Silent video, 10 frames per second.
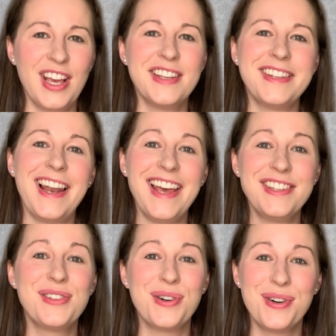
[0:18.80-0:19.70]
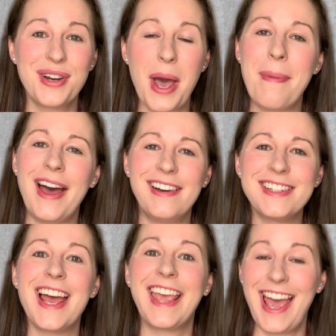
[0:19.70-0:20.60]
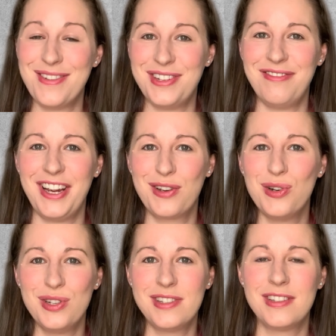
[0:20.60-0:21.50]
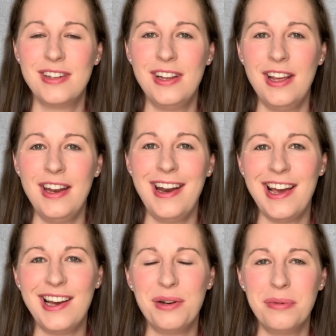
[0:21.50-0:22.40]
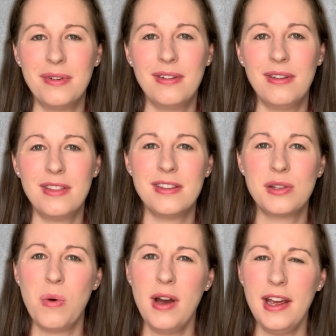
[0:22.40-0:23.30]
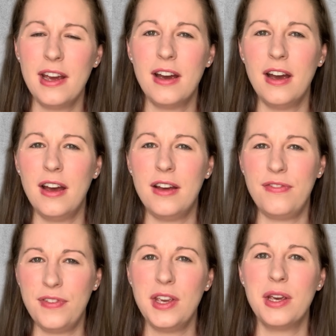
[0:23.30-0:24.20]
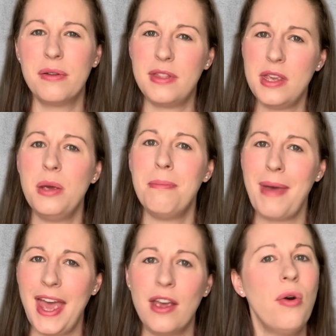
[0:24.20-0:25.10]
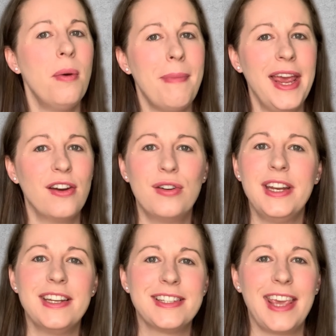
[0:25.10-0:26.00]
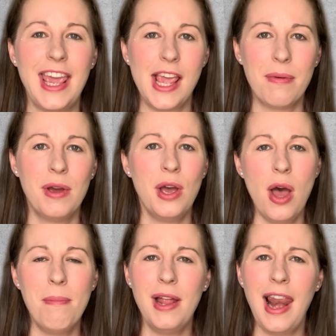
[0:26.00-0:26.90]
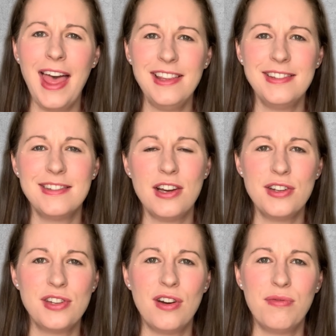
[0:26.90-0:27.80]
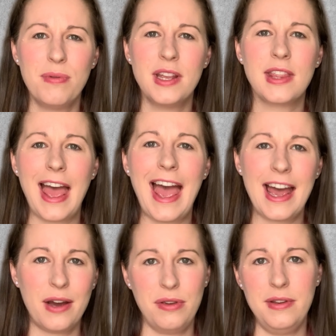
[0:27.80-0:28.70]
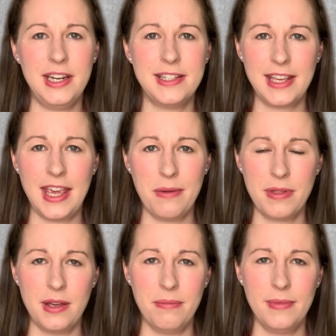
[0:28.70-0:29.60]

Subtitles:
So let's talk about accounting records. Now, there's quite a few that you may or may not need to keep, but let's start off with how you need to keep them.